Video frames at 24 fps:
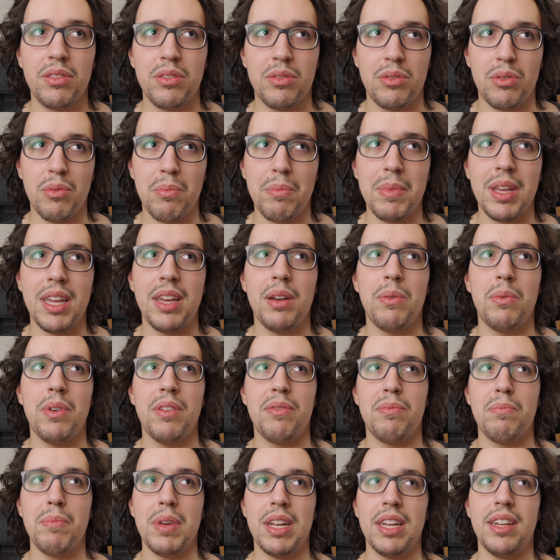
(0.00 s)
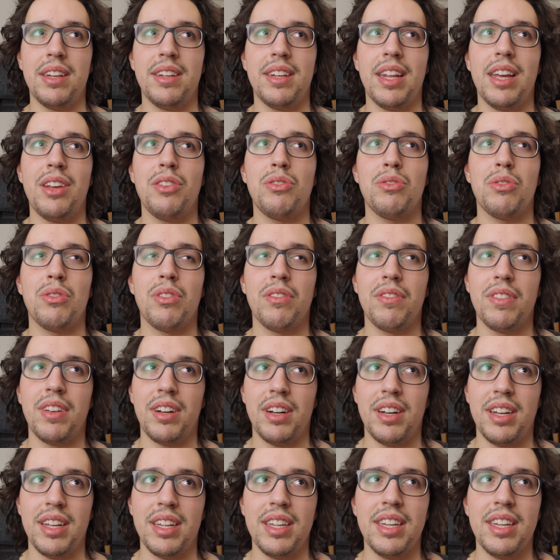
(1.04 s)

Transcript: to me with meditation over the